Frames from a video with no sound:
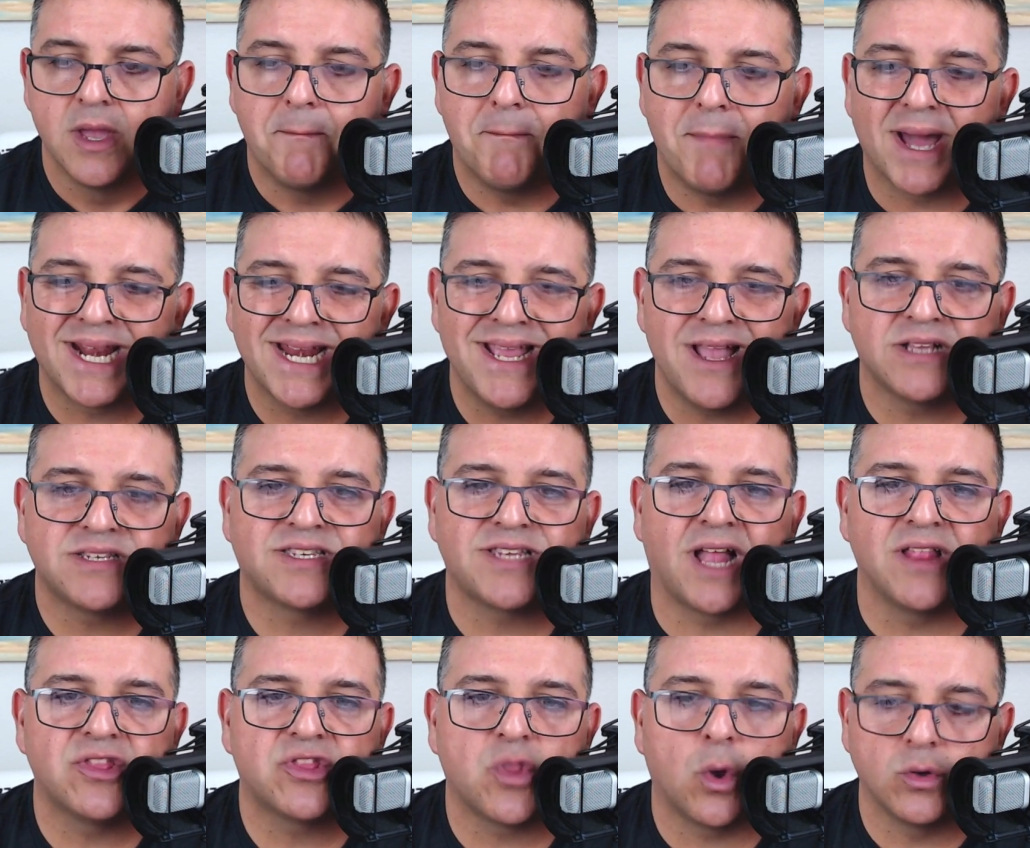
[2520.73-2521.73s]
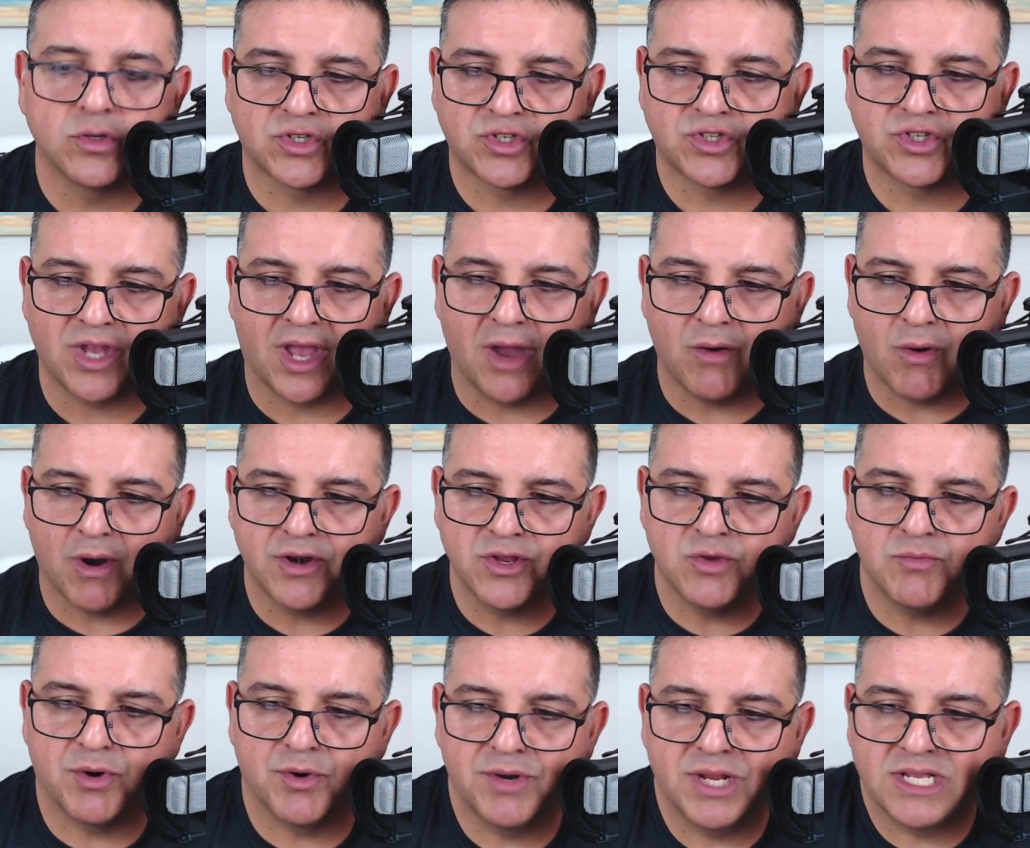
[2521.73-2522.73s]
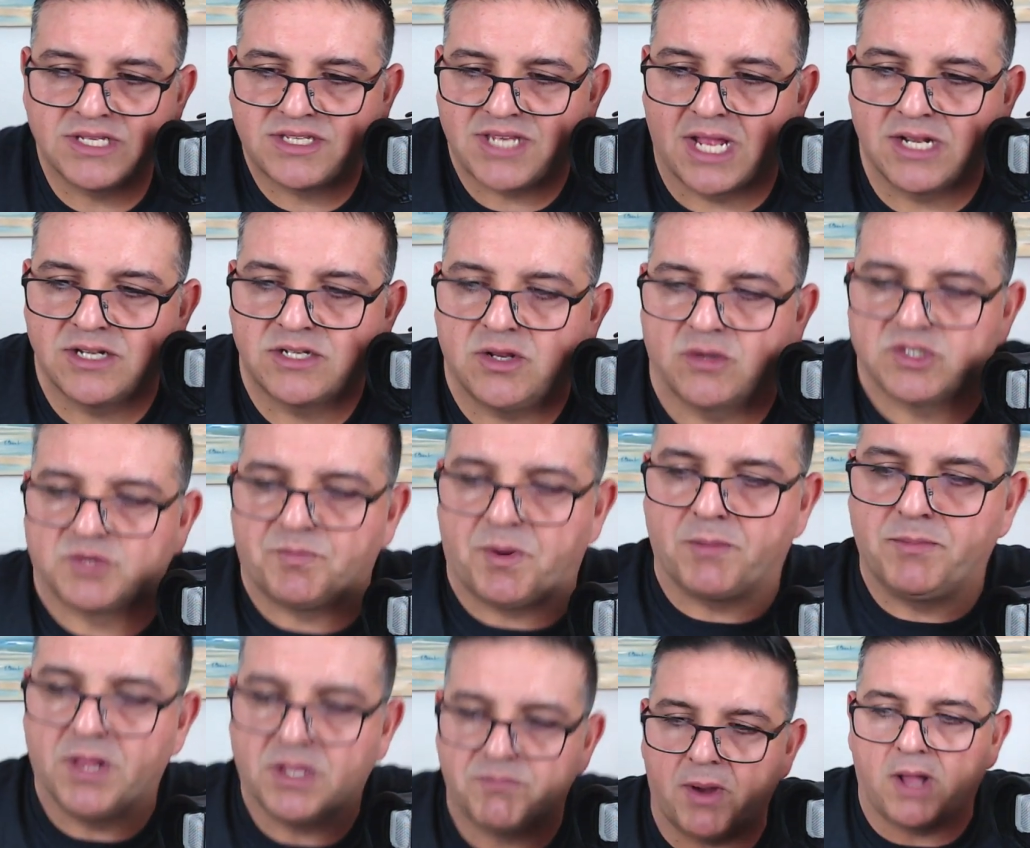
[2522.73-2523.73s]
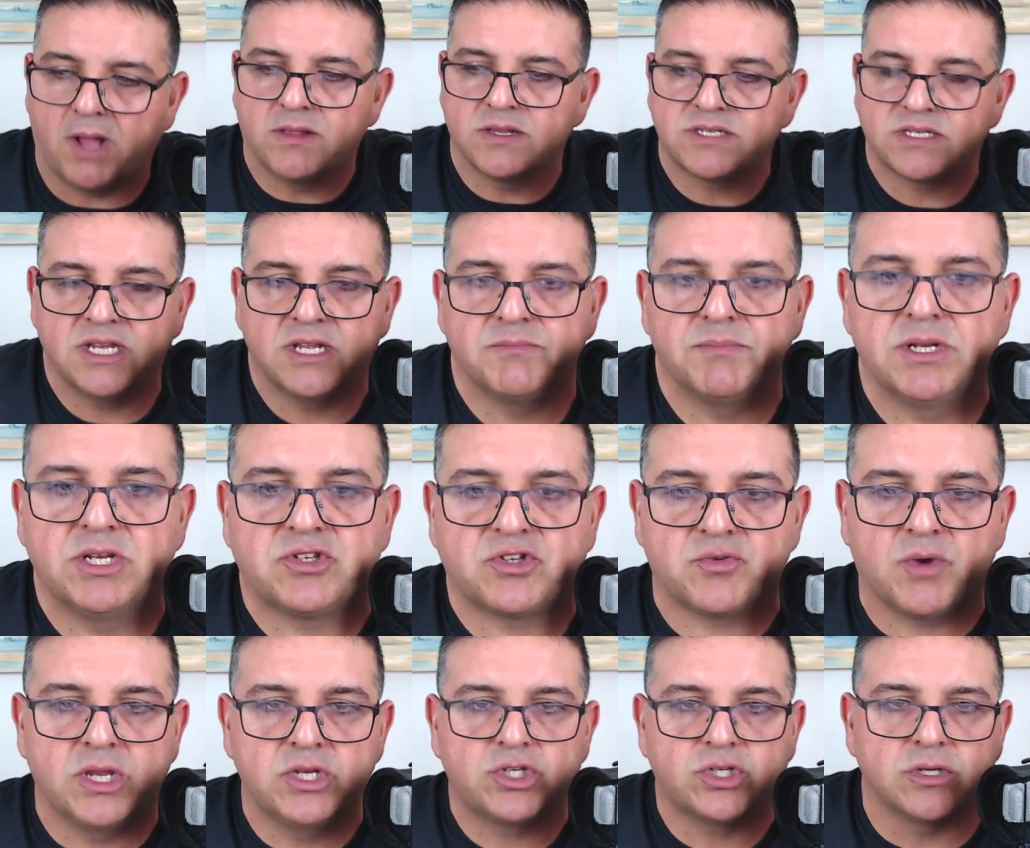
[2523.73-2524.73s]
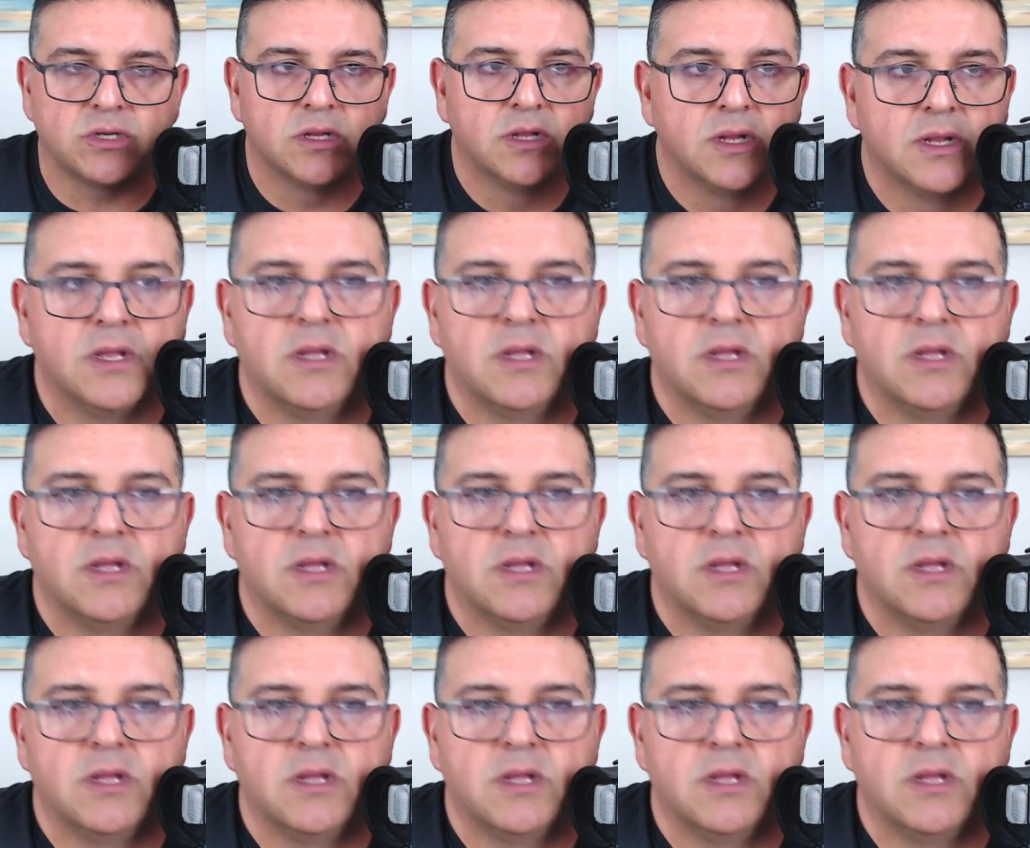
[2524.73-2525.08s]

Maria Santos, how are you, Maria Santos? Public Policy Administration.